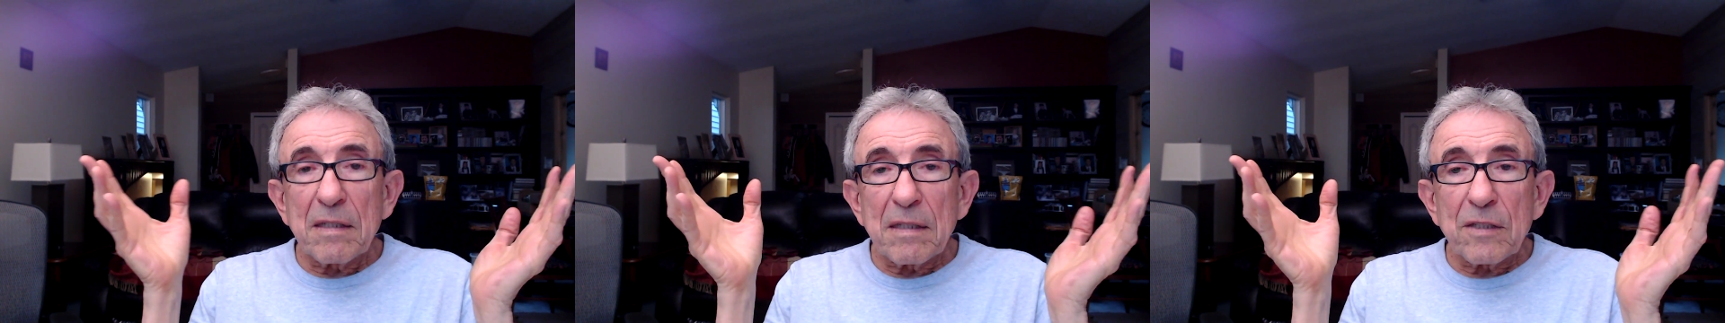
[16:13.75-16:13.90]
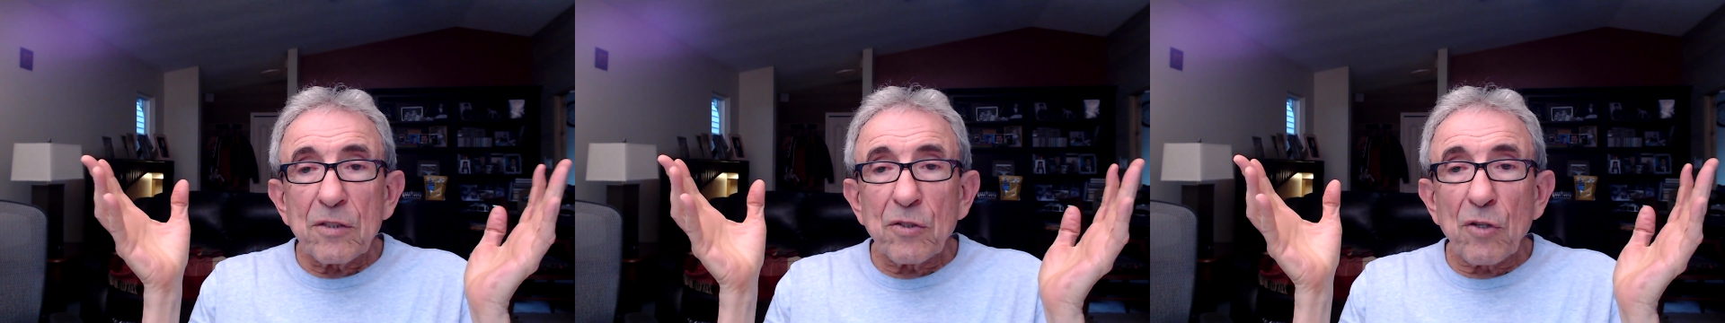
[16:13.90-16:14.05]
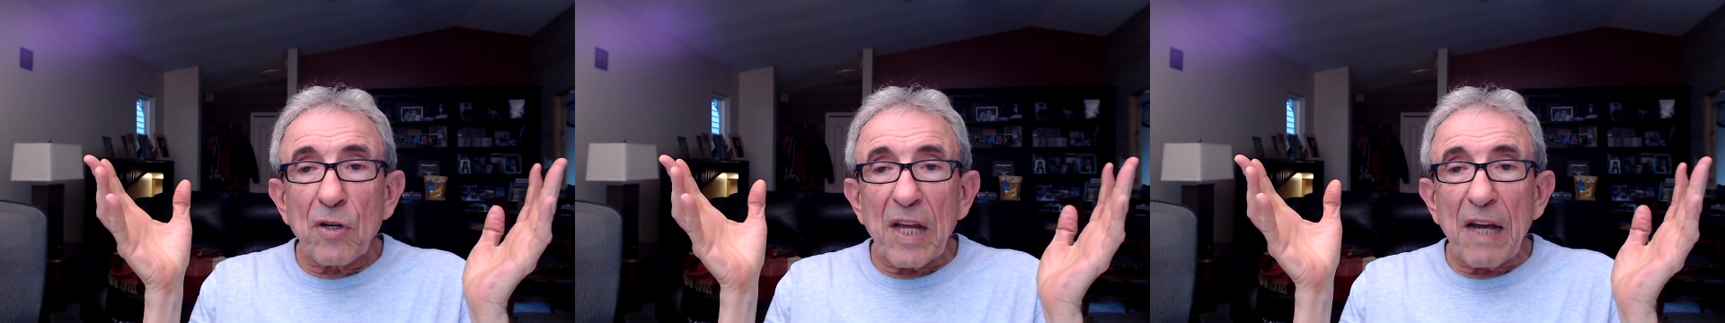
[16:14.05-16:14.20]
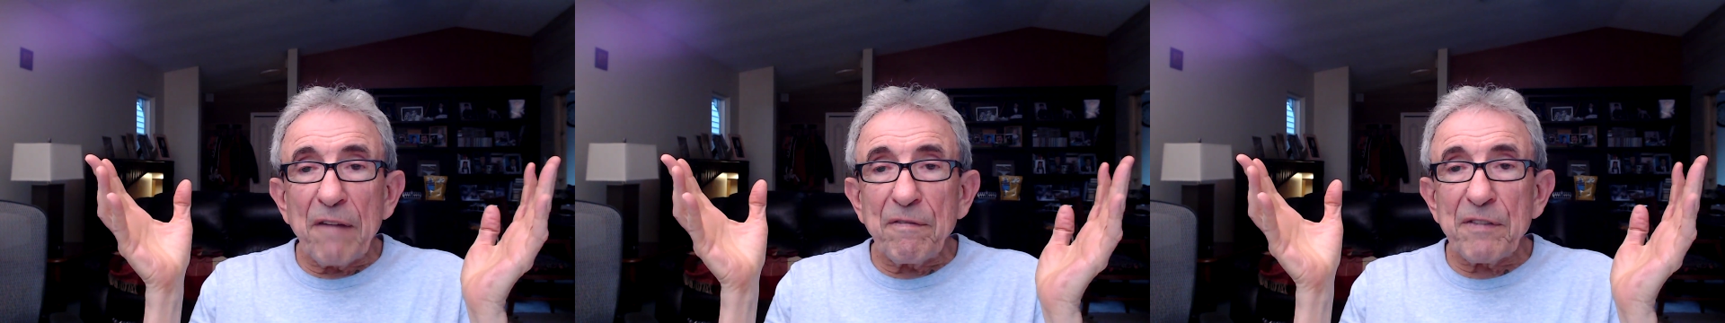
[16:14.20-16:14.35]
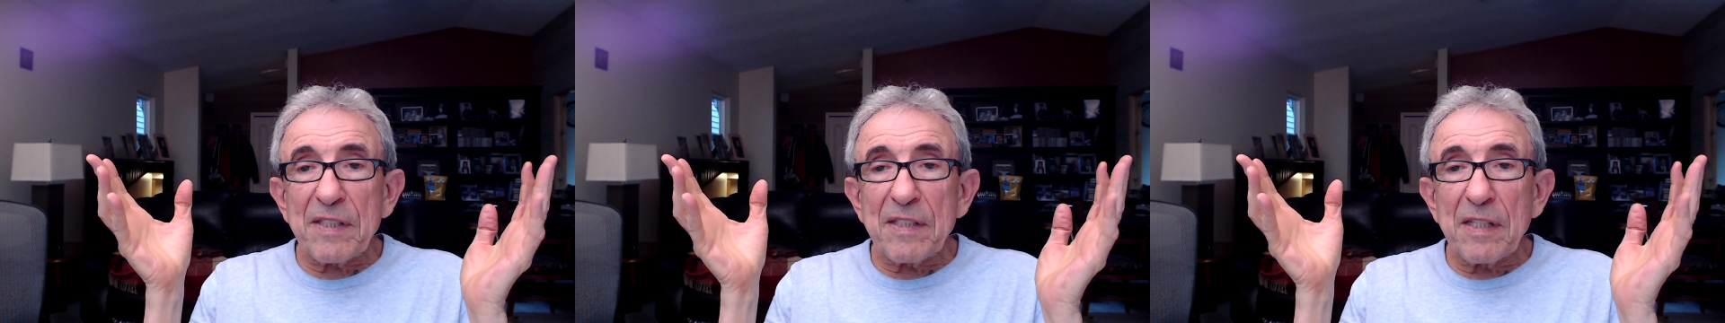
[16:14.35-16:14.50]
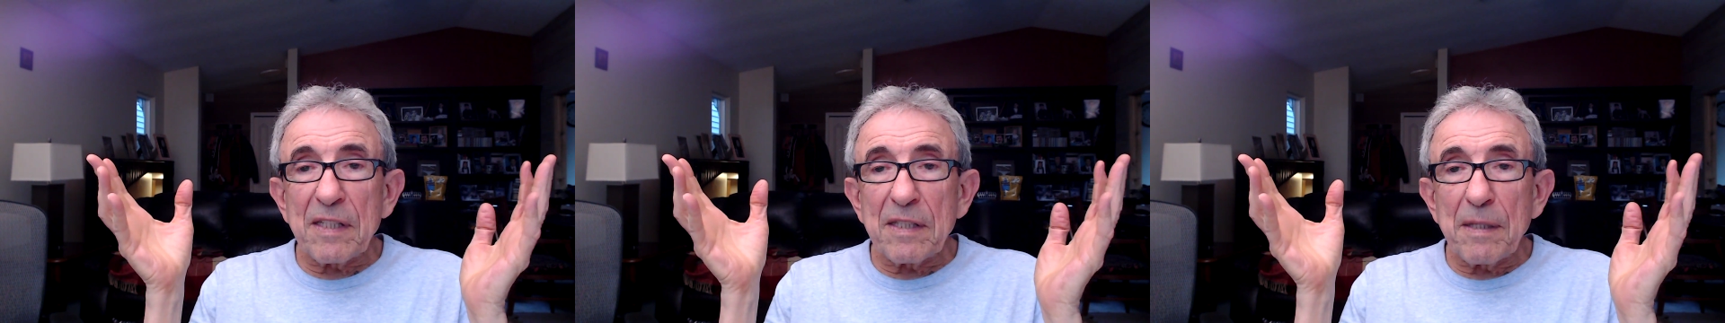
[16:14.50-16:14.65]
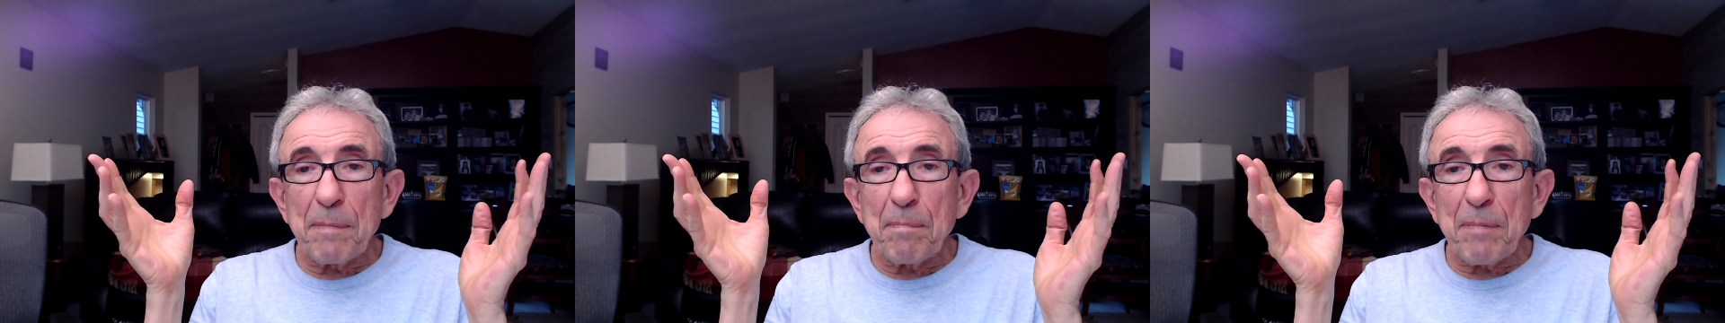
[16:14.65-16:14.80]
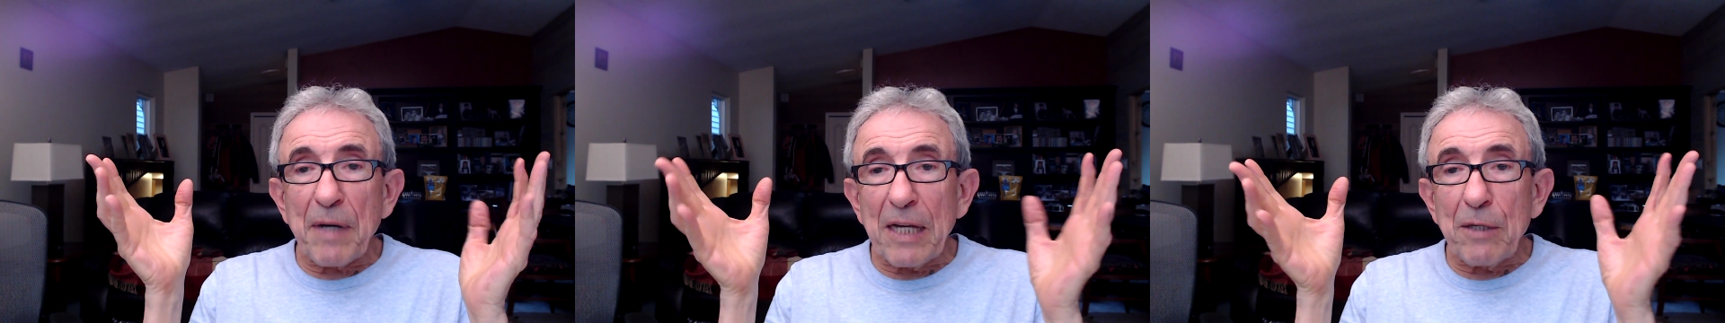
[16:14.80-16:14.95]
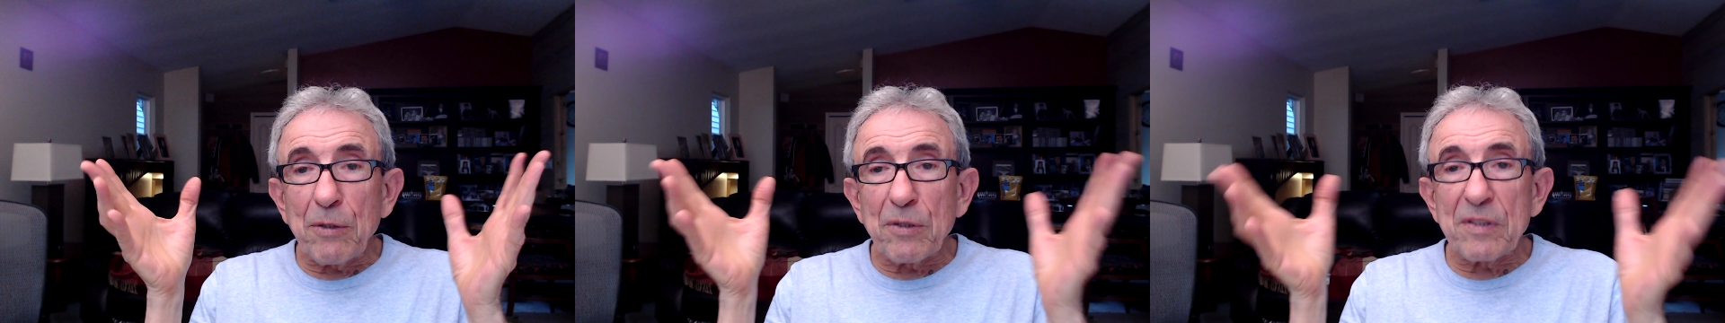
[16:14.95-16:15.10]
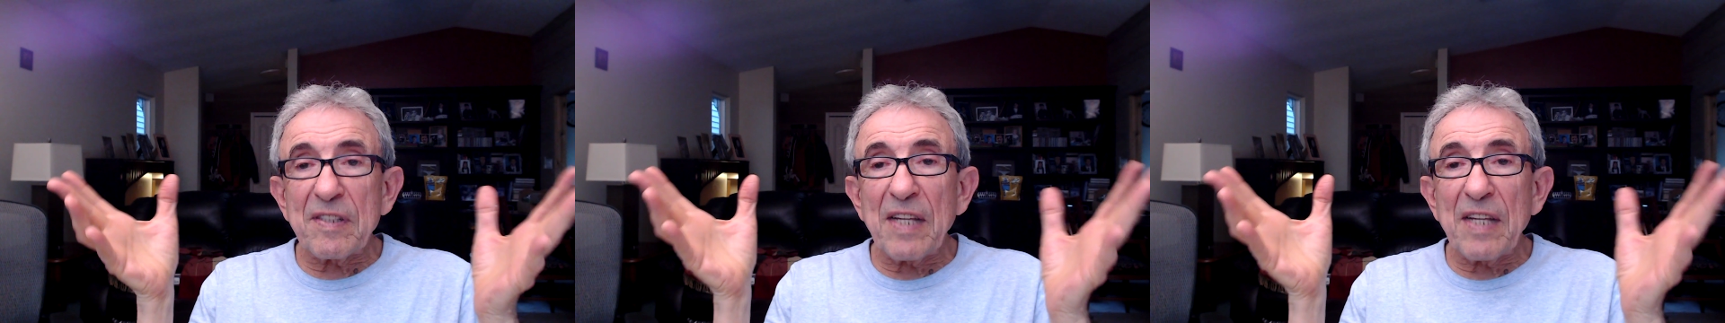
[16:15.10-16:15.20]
your life is in the pilot's